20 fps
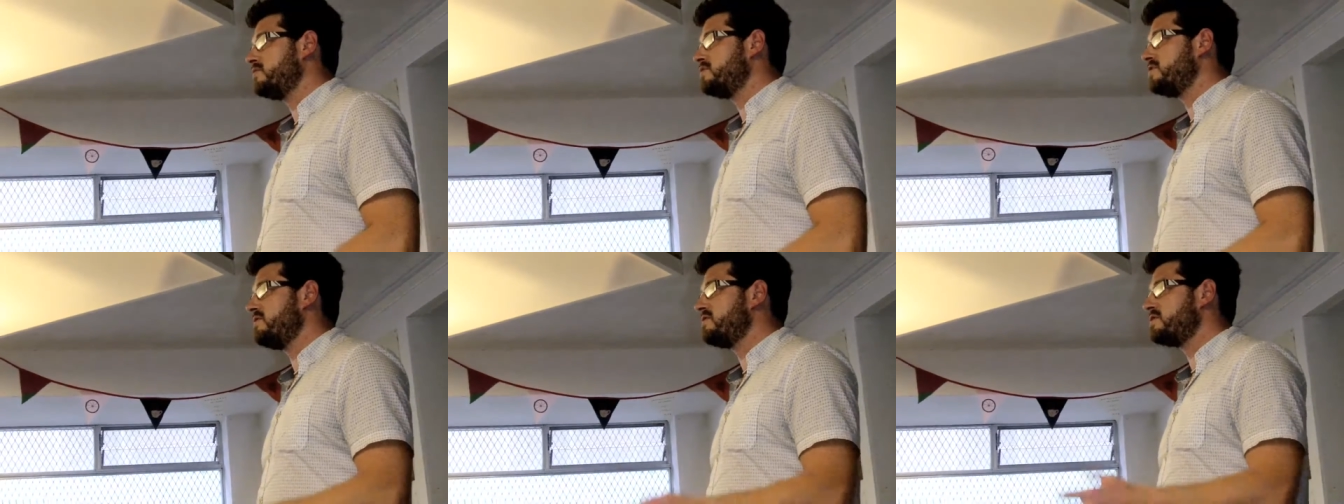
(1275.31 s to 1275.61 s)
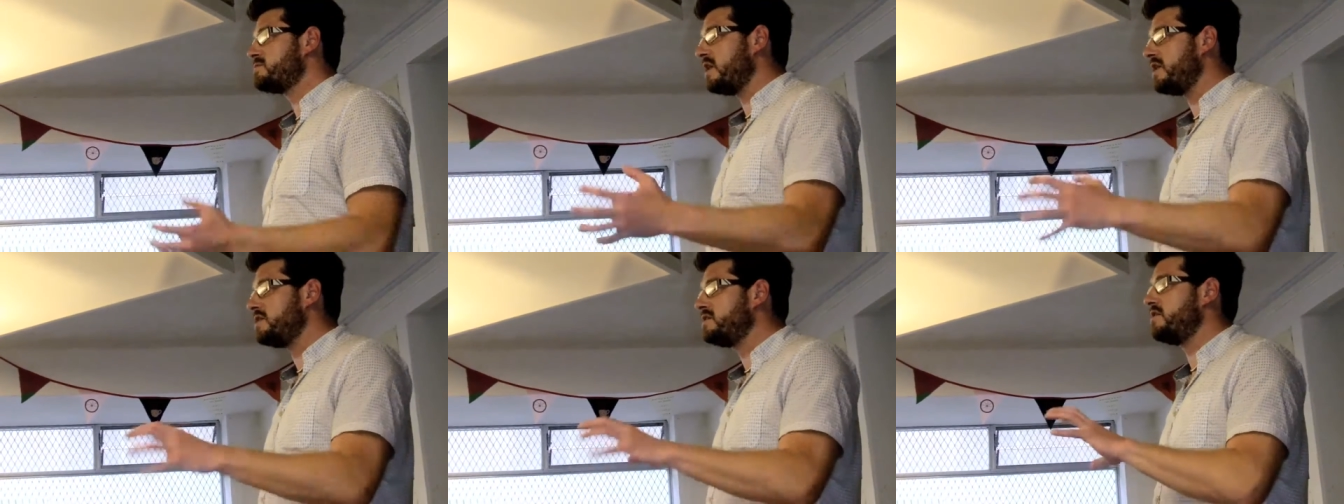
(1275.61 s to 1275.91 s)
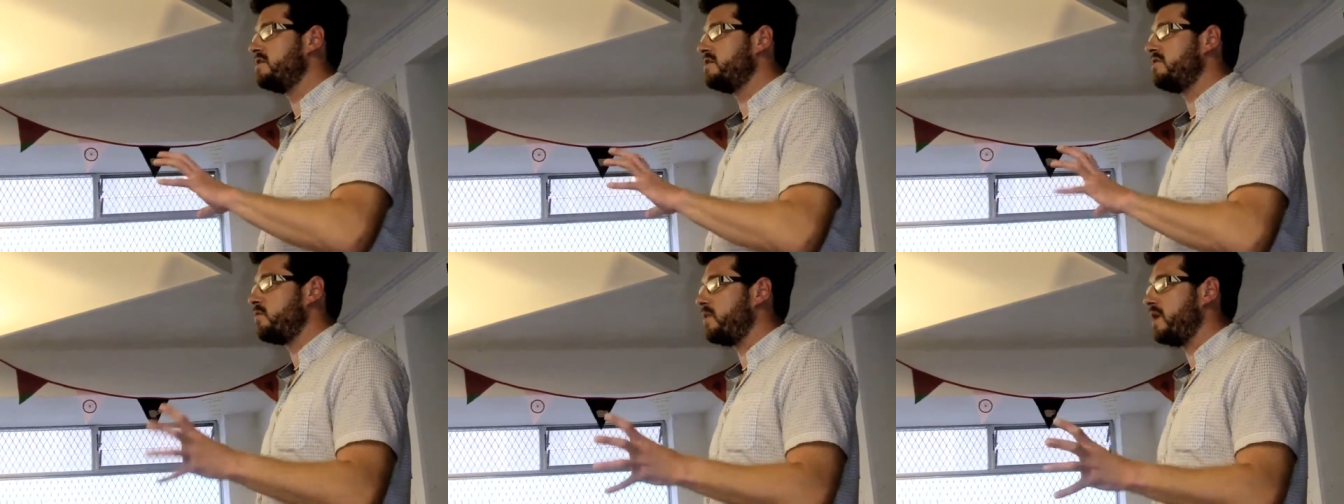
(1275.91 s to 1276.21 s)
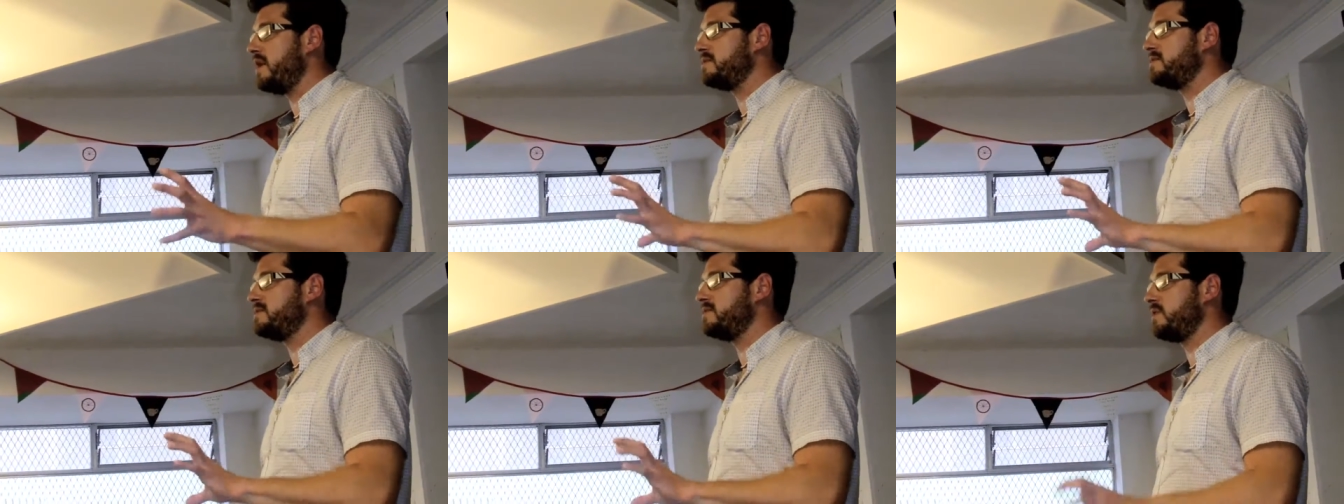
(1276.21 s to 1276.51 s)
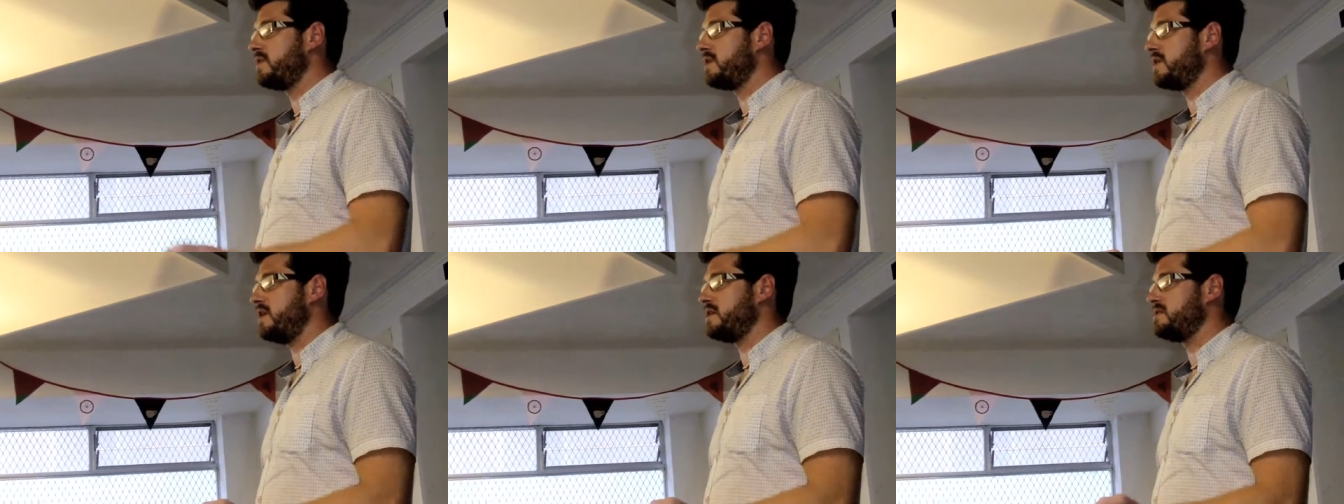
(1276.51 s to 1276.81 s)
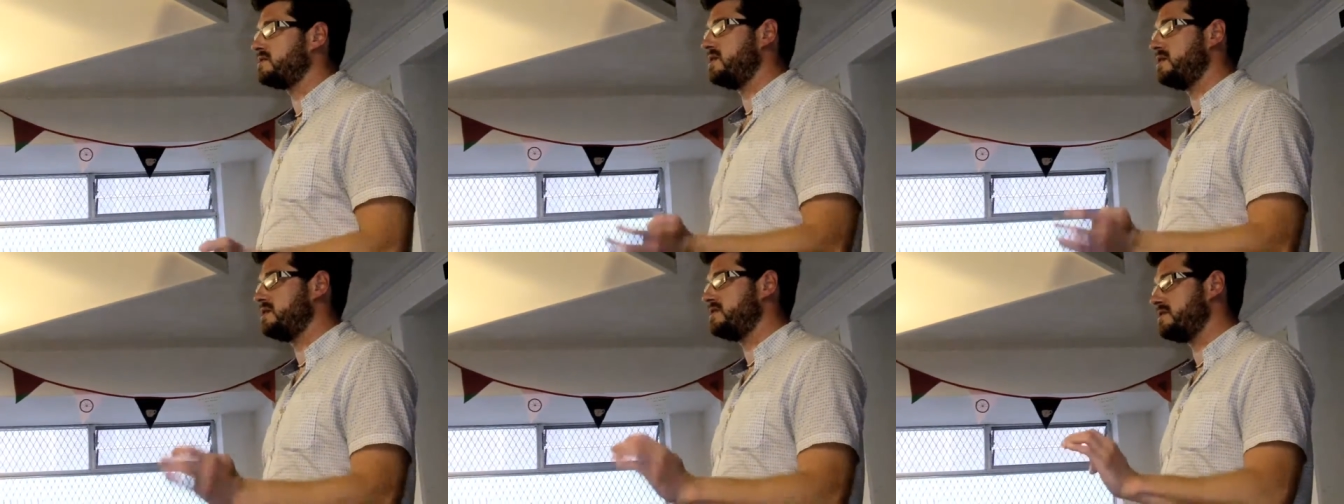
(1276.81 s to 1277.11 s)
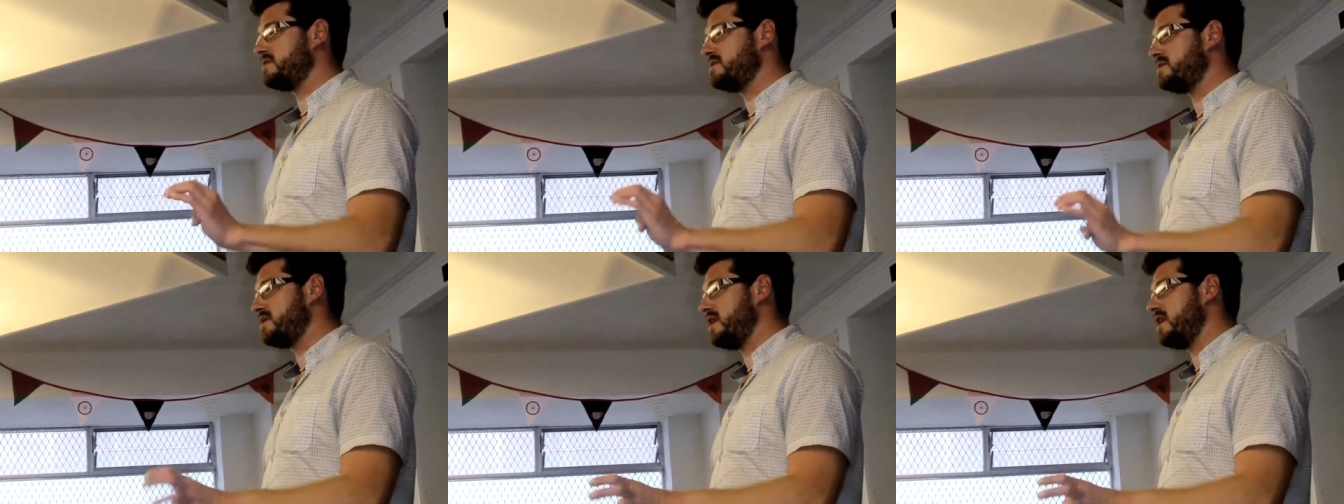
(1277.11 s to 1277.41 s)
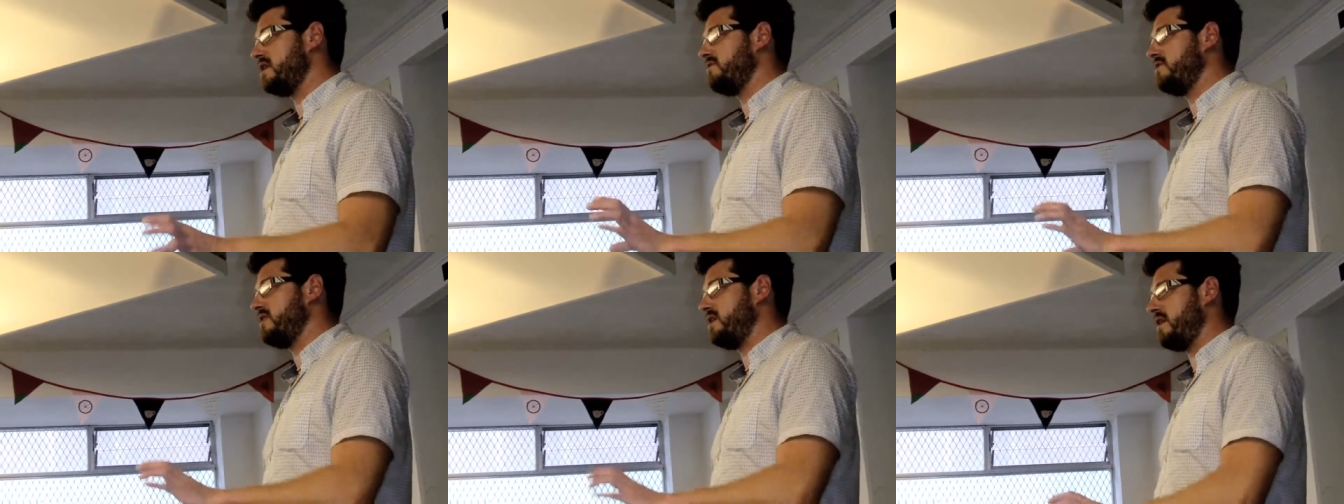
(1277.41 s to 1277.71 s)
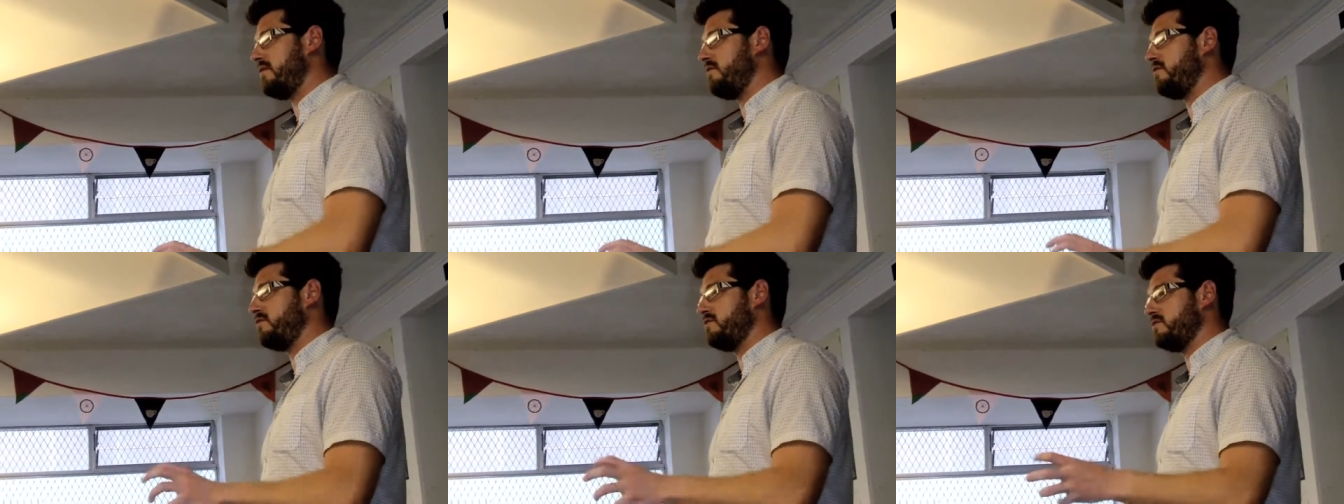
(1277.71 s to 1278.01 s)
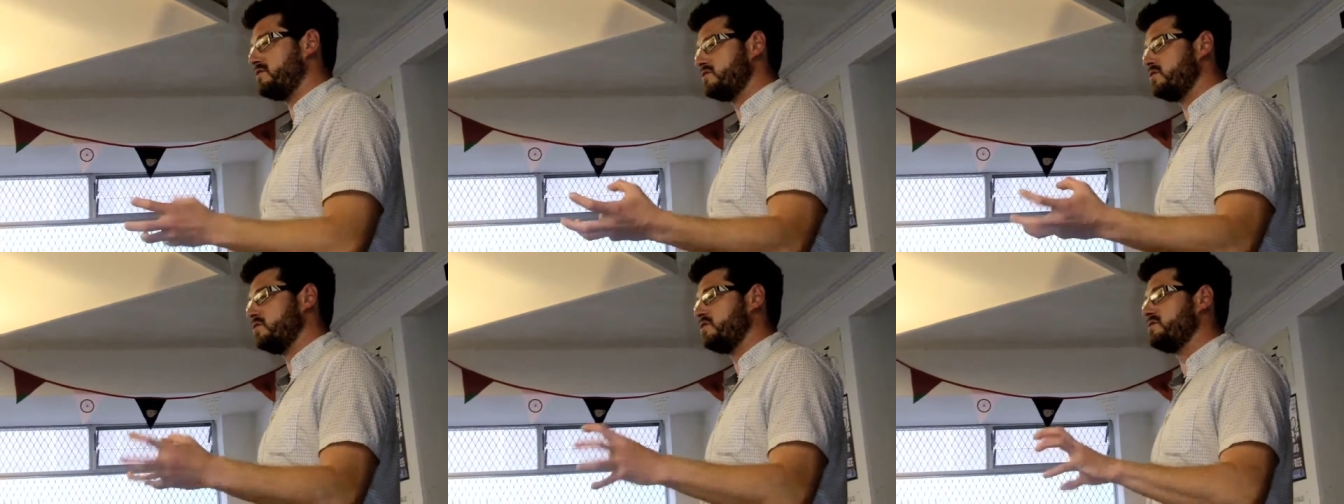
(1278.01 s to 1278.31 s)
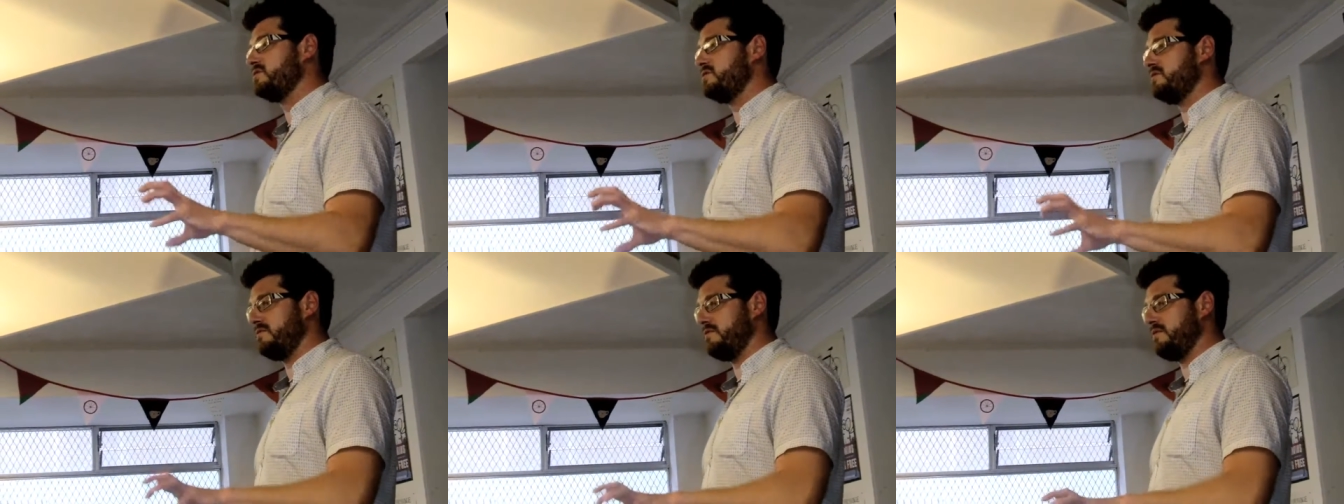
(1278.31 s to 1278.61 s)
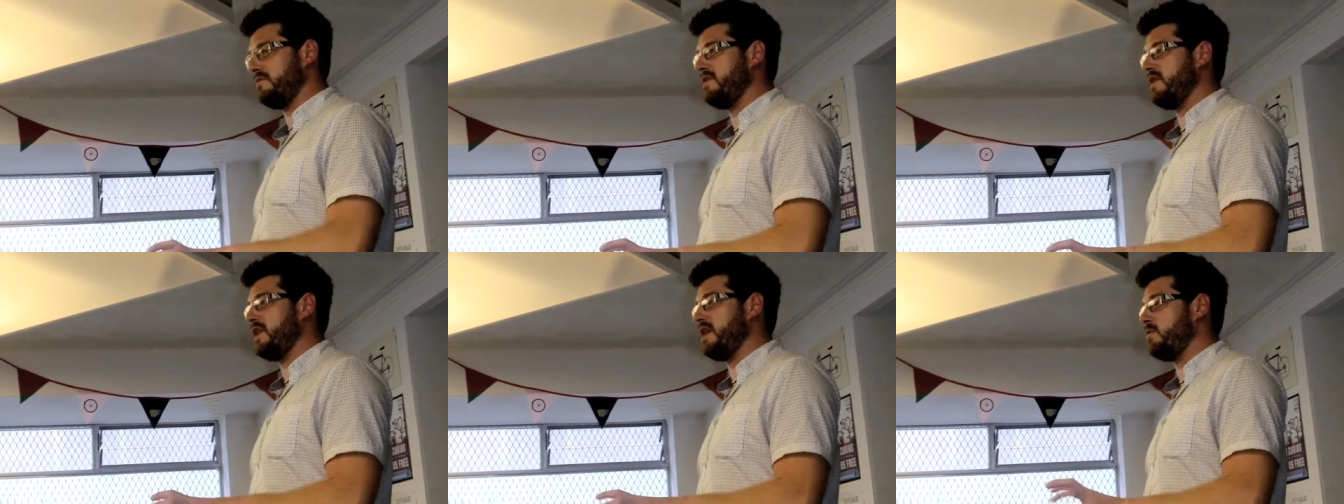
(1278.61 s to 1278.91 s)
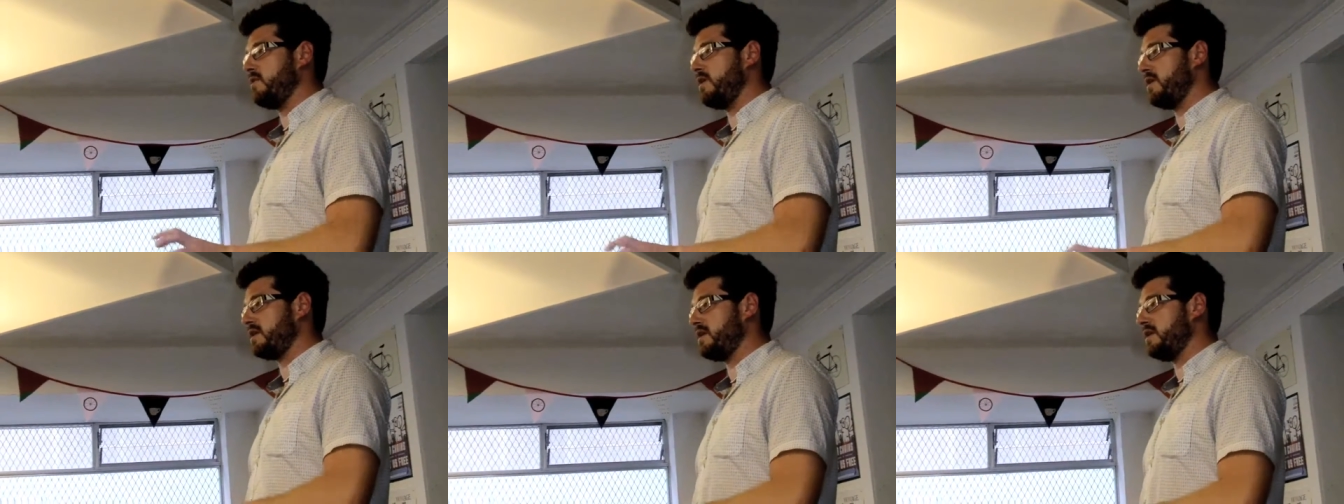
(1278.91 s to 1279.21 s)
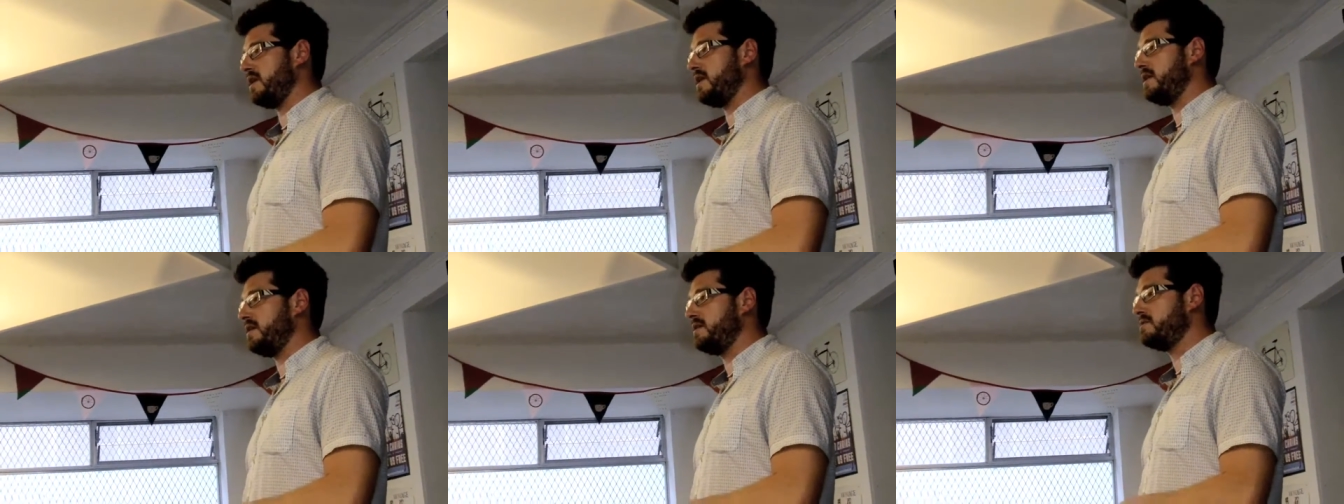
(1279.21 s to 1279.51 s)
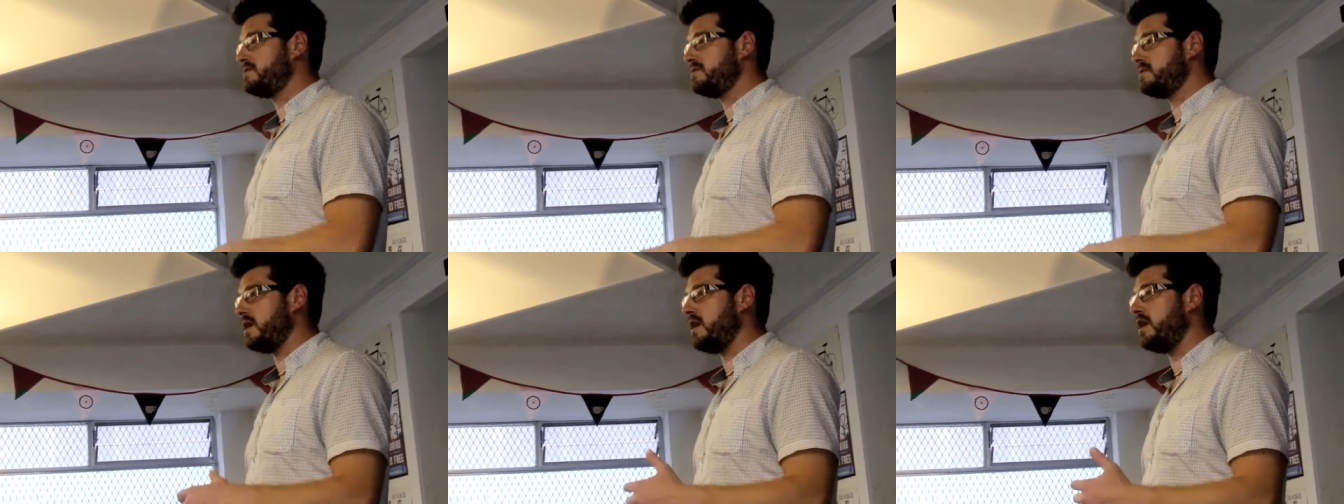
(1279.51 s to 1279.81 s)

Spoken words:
So there's plenty of other ways that we can actually sustain the network resource that the network needs,